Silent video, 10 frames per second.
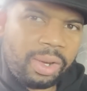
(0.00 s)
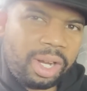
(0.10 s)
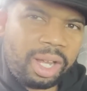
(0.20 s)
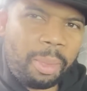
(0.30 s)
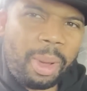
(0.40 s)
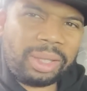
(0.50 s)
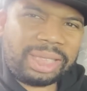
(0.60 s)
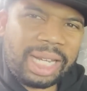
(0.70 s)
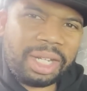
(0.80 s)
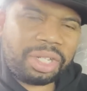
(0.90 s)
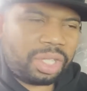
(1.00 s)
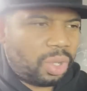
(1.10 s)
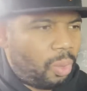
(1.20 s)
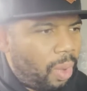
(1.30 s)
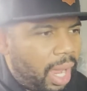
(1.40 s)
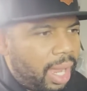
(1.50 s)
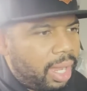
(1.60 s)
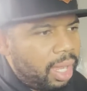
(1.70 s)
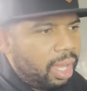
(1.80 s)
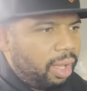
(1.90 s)
Going to come about 10 inches away.
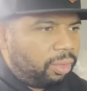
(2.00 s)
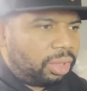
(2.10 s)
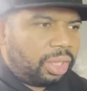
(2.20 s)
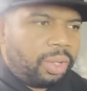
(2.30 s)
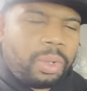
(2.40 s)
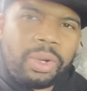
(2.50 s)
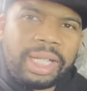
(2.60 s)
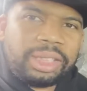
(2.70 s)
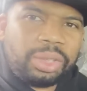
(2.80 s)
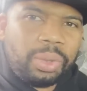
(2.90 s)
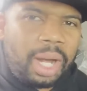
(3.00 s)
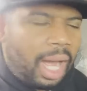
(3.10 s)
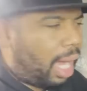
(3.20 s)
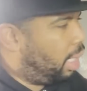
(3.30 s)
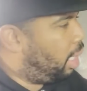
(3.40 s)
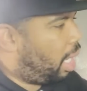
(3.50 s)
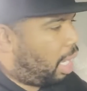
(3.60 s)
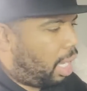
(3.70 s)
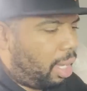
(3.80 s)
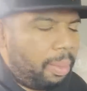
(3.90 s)
Steering wheel gets too hot,
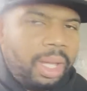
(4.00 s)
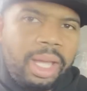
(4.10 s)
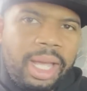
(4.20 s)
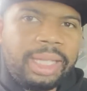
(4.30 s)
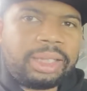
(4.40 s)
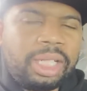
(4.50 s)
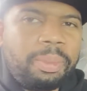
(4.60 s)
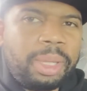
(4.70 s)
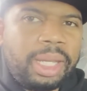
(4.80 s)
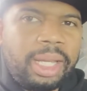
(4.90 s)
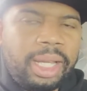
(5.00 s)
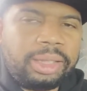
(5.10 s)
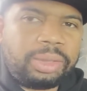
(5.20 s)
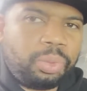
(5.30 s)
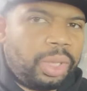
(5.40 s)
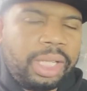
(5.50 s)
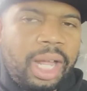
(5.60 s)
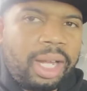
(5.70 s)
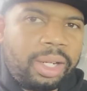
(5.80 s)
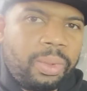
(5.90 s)
it's really
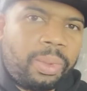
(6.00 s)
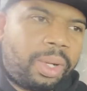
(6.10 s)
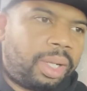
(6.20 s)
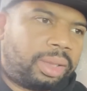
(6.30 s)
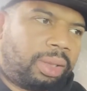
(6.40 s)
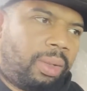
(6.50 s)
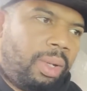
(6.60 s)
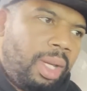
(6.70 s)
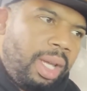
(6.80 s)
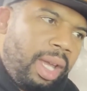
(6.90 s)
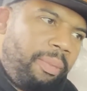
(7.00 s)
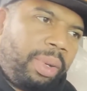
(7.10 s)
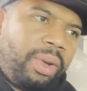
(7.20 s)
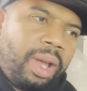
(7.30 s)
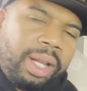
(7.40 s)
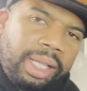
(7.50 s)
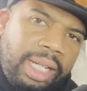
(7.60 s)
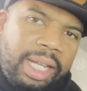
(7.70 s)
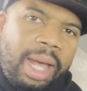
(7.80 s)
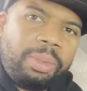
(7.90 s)
not going to work. So periodically
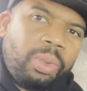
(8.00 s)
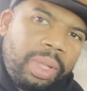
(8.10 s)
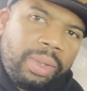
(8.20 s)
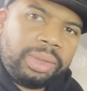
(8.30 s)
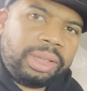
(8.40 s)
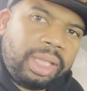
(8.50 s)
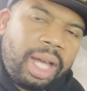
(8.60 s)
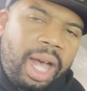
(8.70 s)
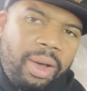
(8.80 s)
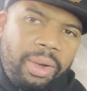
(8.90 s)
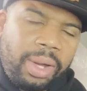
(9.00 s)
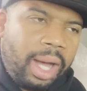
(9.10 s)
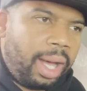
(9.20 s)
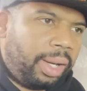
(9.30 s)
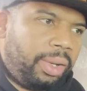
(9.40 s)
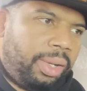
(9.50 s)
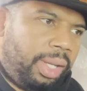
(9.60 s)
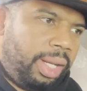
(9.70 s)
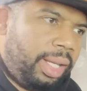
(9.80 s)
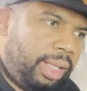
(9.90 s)
dab the wheel and see how hot
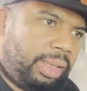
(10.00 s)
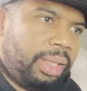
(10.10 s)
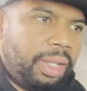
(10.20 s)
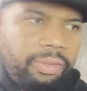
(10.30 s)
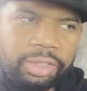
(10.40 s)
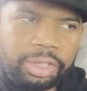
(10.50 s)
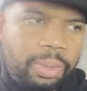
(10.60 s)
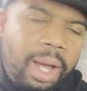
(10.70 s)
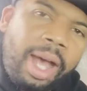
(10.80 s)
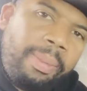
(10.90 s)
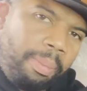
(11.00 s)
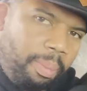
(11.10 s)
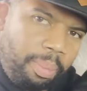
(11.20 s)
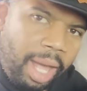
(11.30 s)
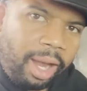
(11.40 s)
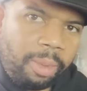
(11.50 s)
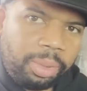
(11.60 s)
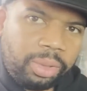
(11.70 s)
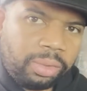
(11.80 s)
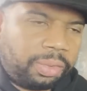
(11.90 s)
it is. If it's too hot, back up a
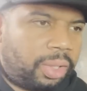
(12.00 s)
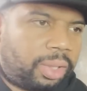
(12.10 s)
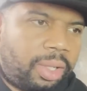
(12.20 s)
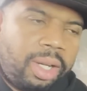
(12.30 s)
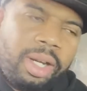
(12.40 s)
little further.